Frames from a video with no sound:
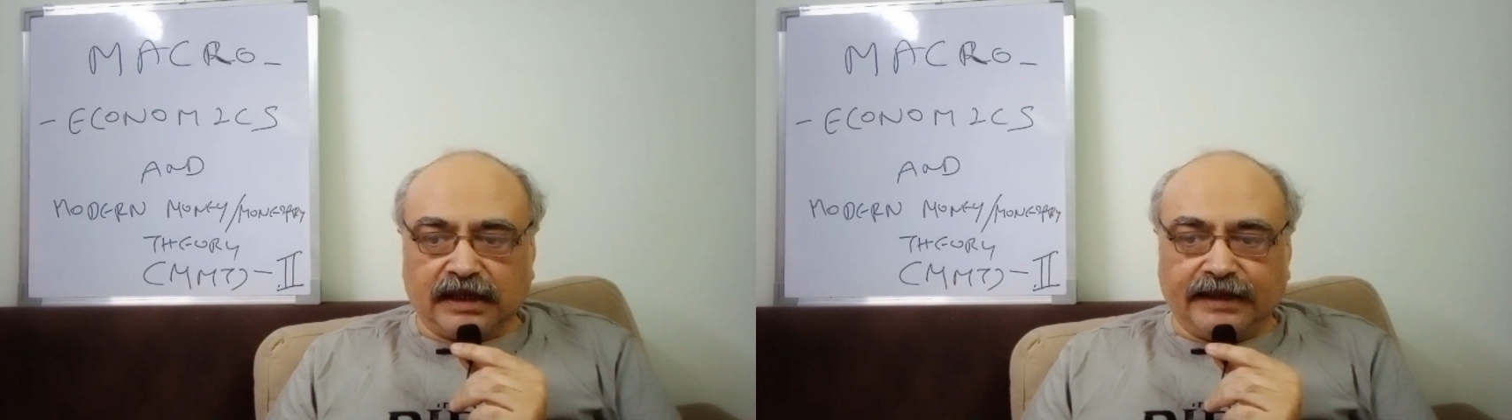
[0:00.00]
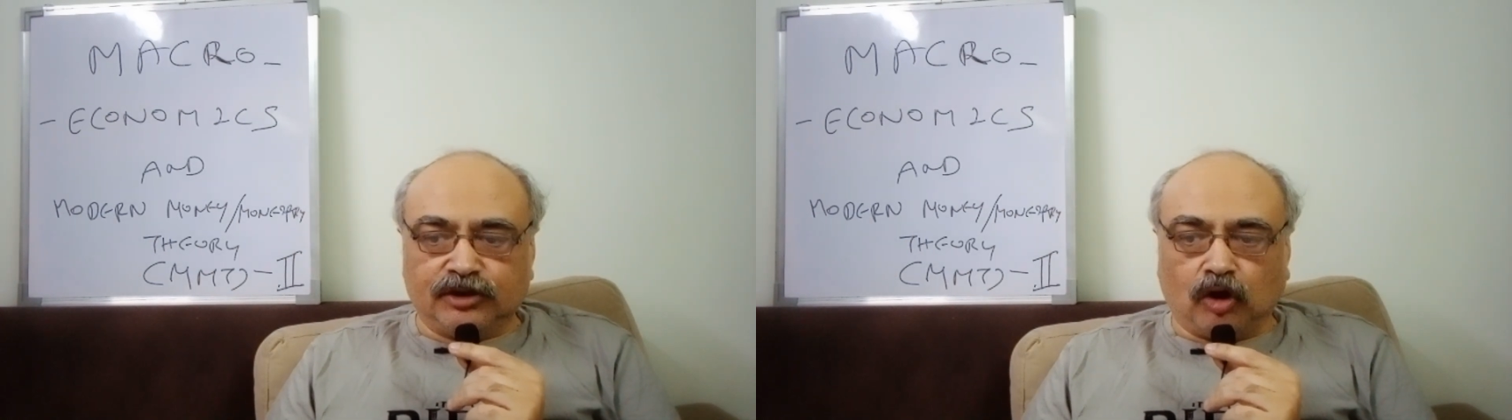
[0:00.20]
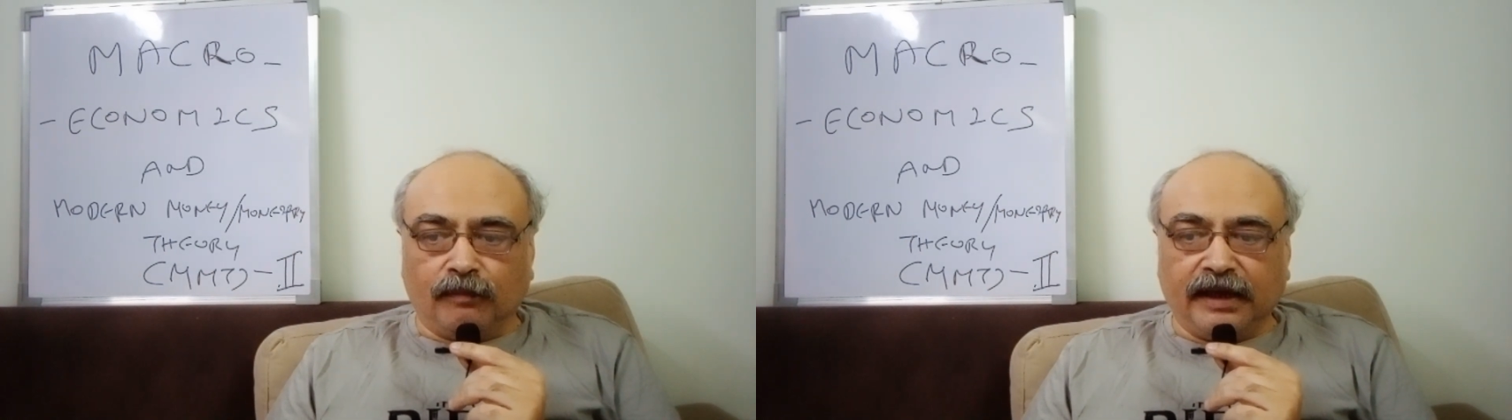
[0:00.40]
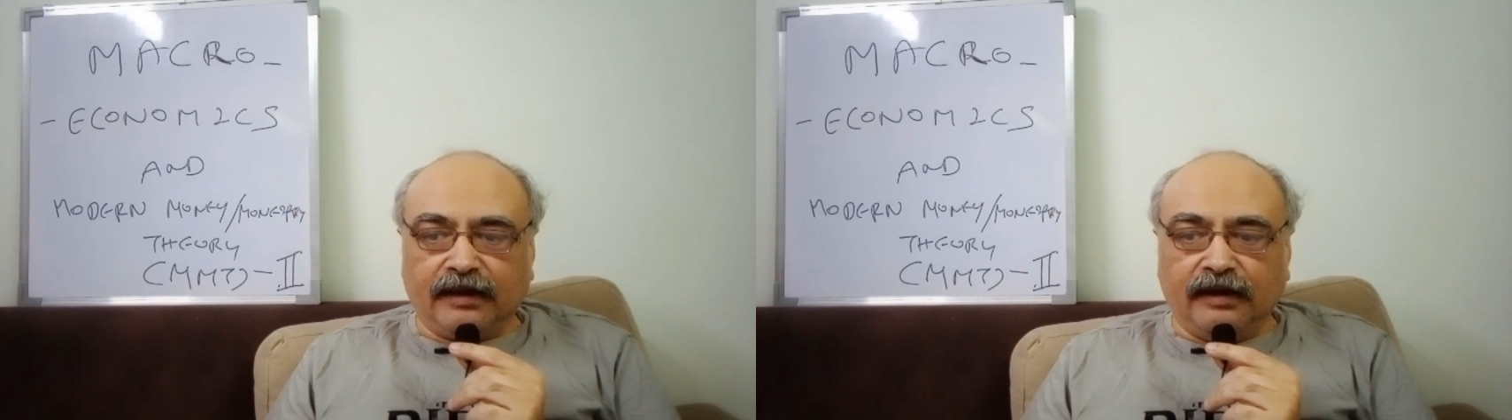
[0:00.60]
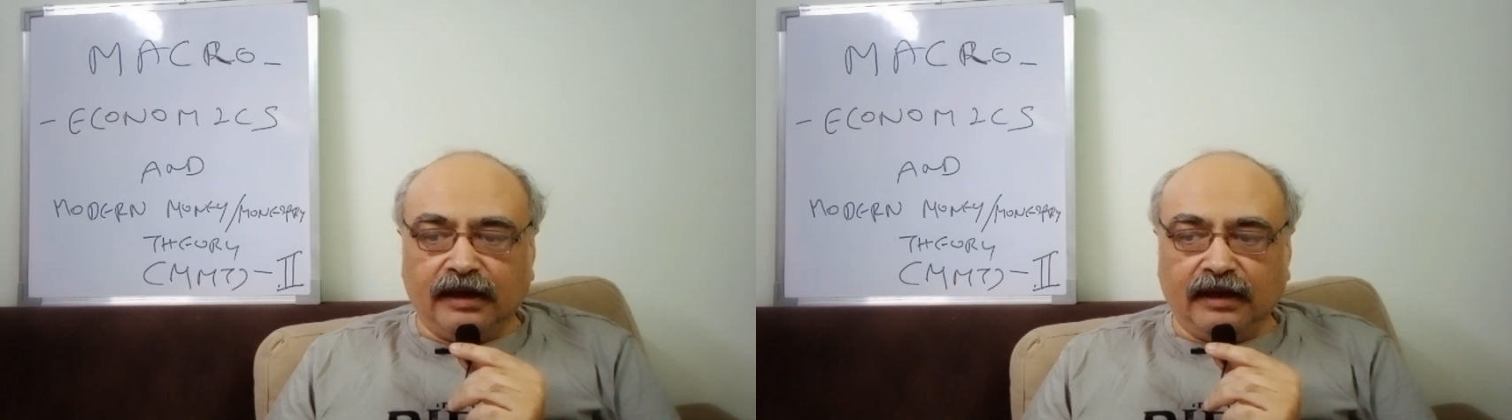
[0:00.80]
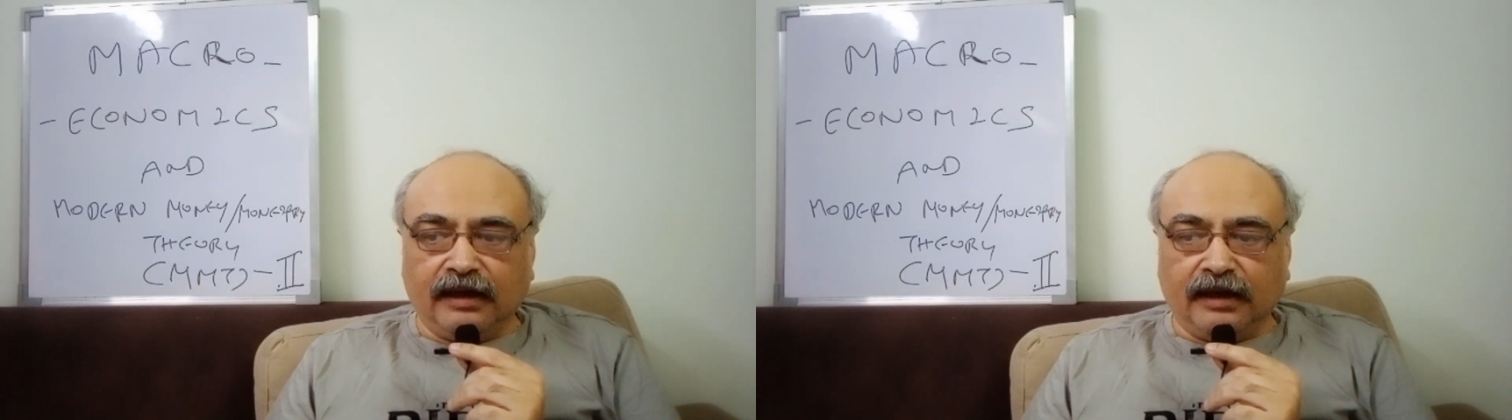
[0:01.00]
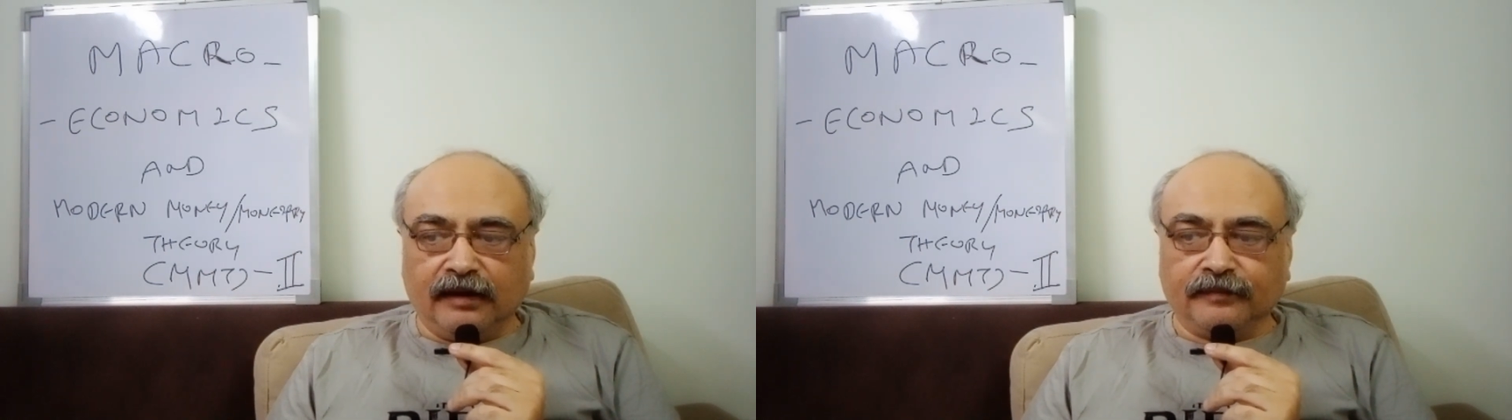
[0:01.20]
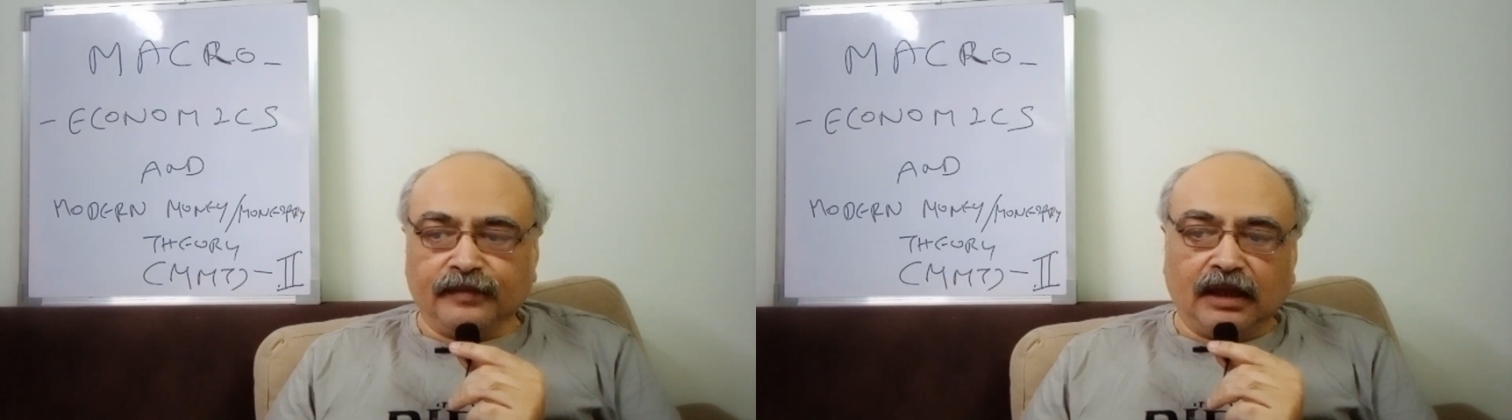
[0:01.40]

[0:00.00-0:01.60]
like job guarantee and